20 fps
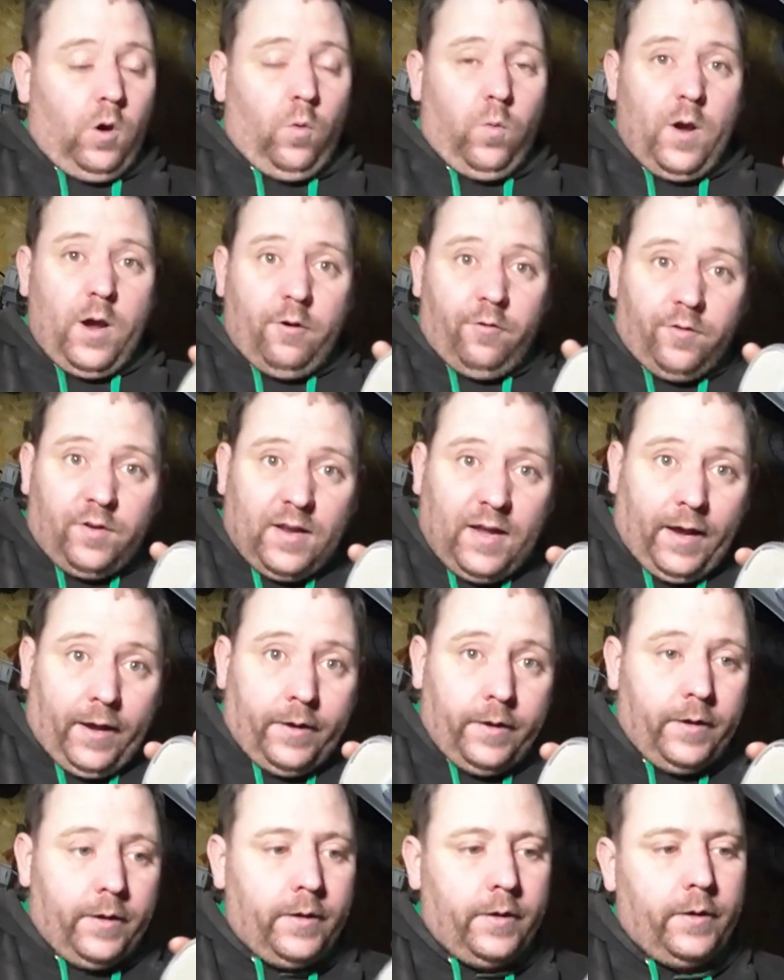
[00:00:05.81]
wearing that
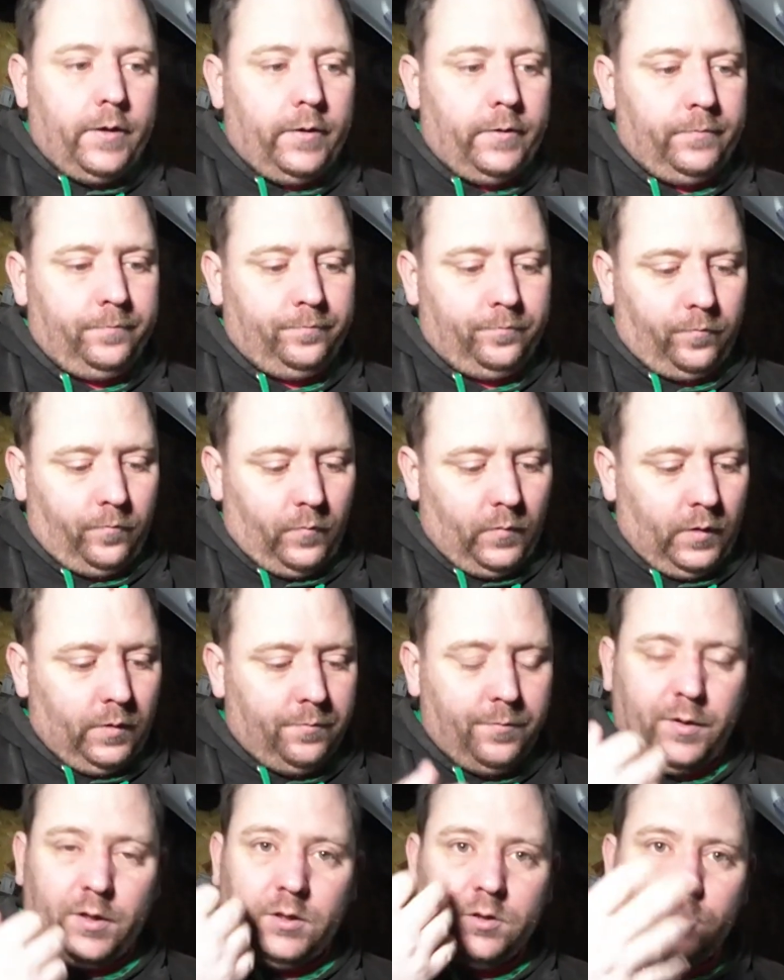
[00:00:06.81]

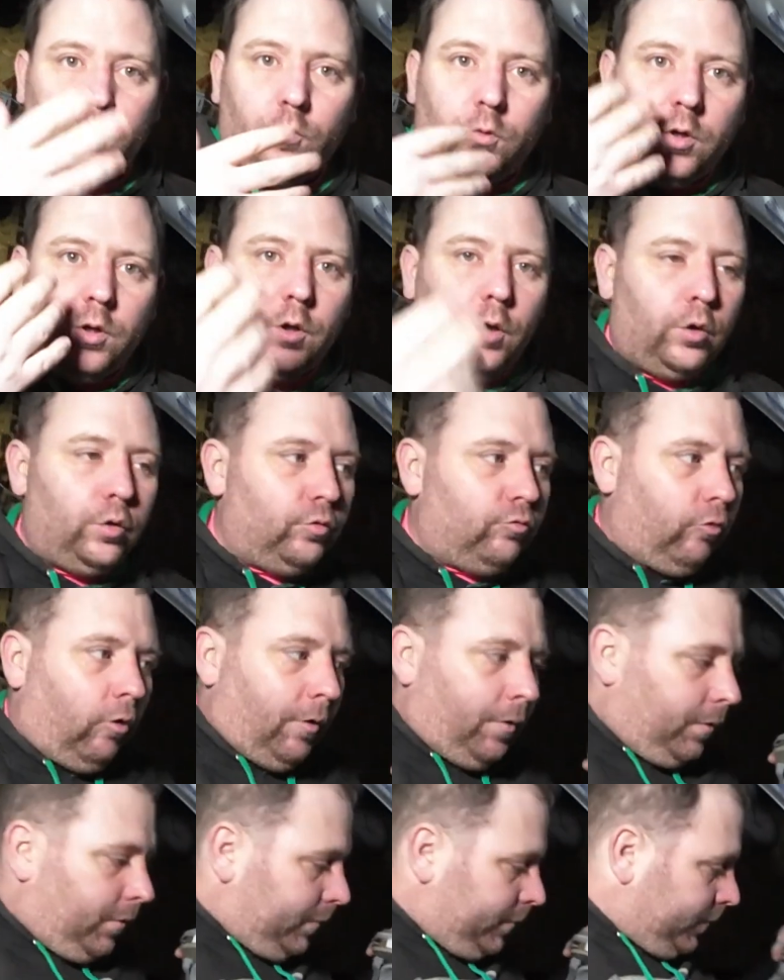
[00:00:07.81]
makes all your nose
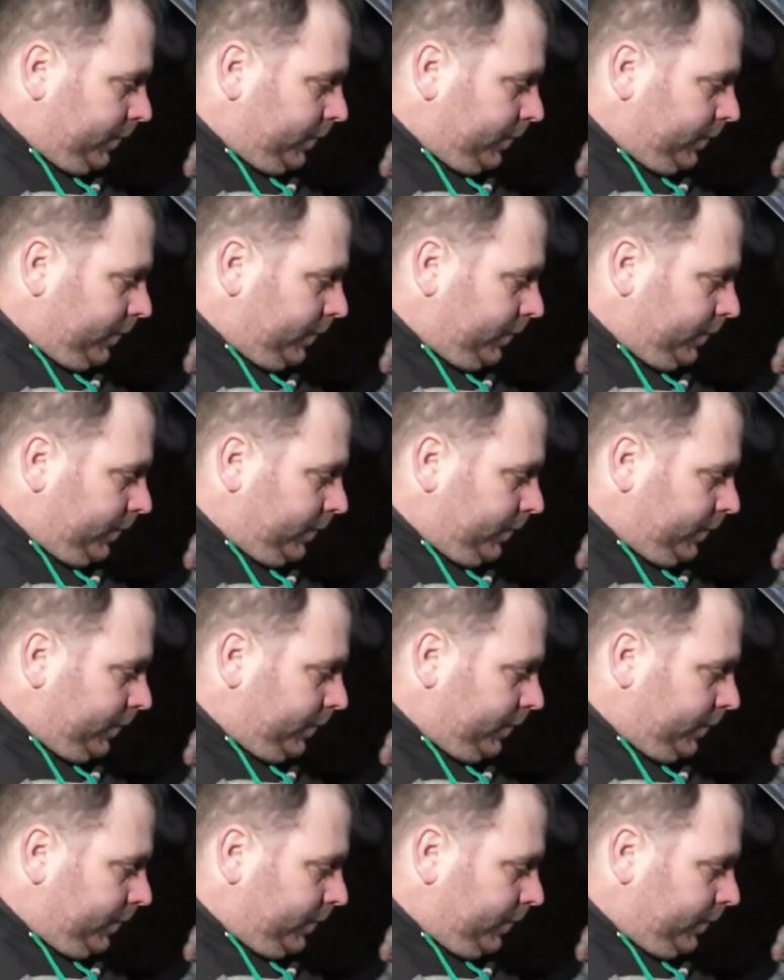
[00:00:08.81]
run.